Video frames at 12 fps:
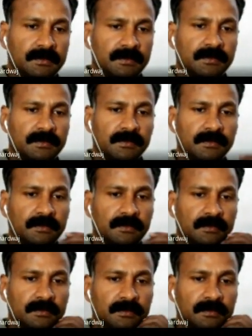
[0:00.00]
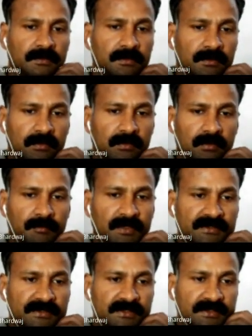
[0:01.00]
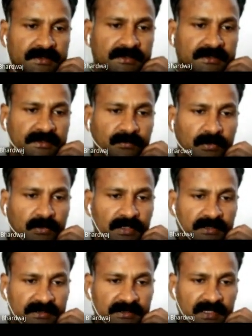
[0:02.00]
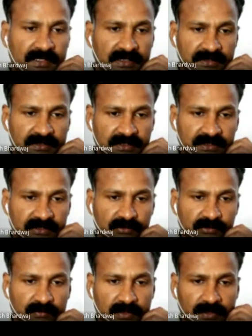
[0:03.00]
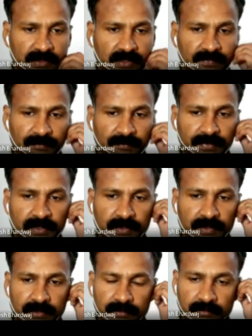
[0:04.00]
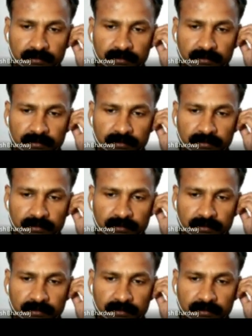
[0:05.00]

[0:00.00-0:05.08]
or pulsating DC voltage slightly changes over a given period.